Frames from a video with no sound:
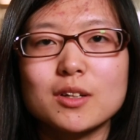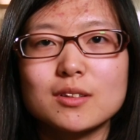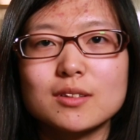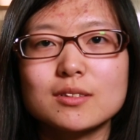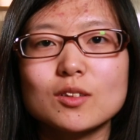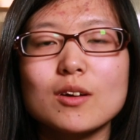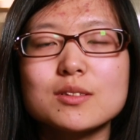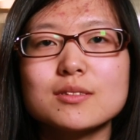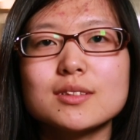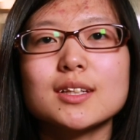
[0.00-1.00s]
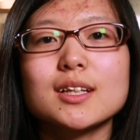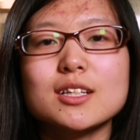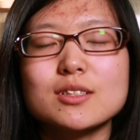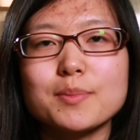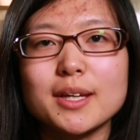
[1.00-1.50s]
a
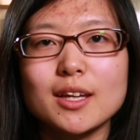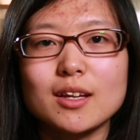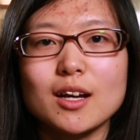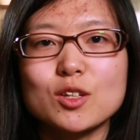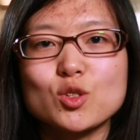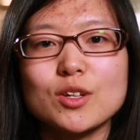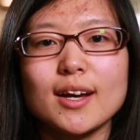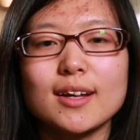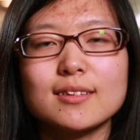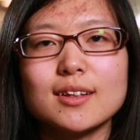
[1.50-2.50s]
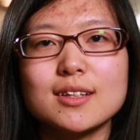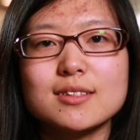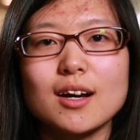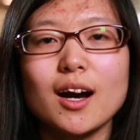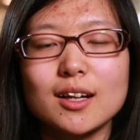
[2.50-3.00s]
non-English speaking country, and
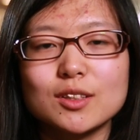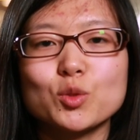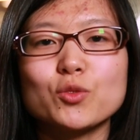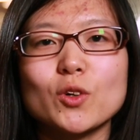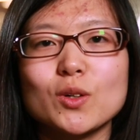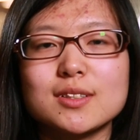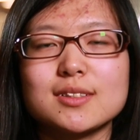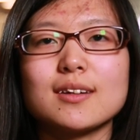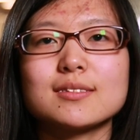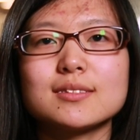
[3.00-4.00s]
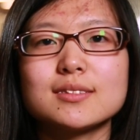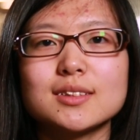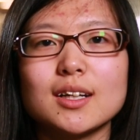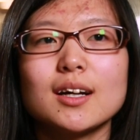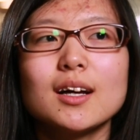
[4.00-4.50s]
it's hard to focus on
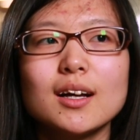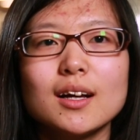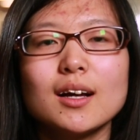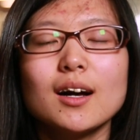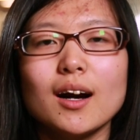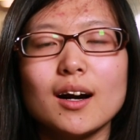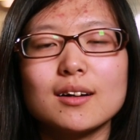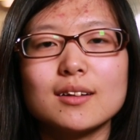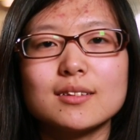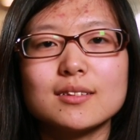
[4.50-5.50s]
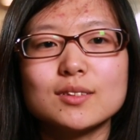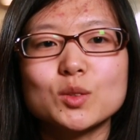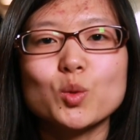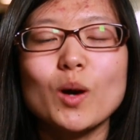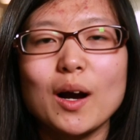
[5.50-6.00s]

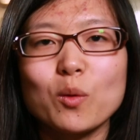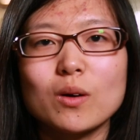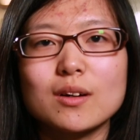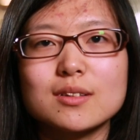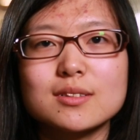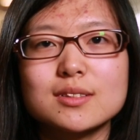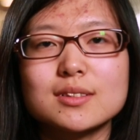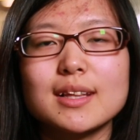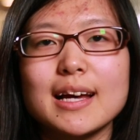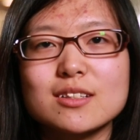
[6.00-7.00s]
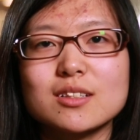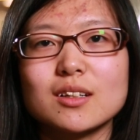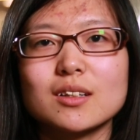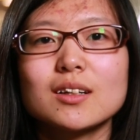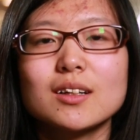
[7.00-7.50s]
2 hours
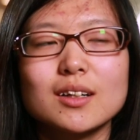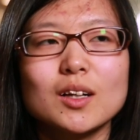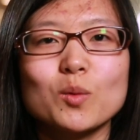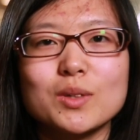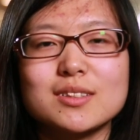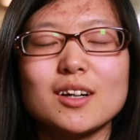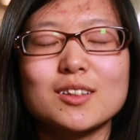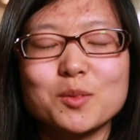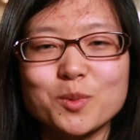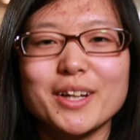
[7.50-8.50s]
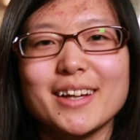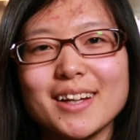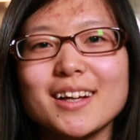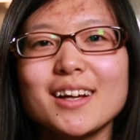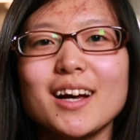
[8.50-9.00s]
lecture without a
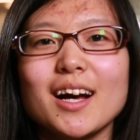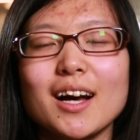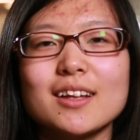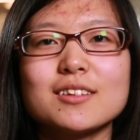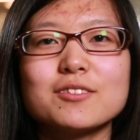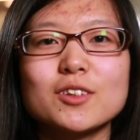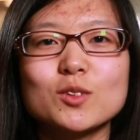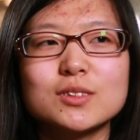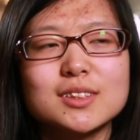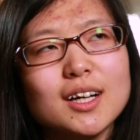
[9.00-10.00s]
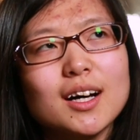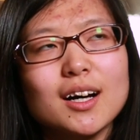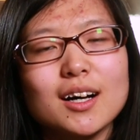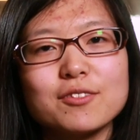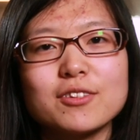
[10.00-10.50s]
break. And for
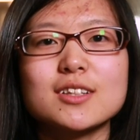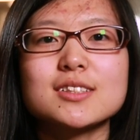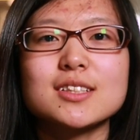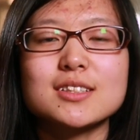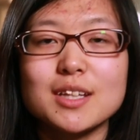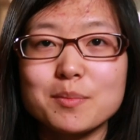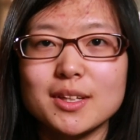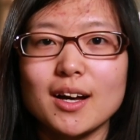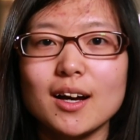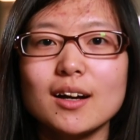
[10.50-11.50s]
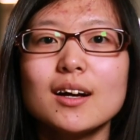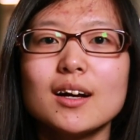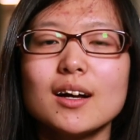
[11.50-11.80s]
the first seminar,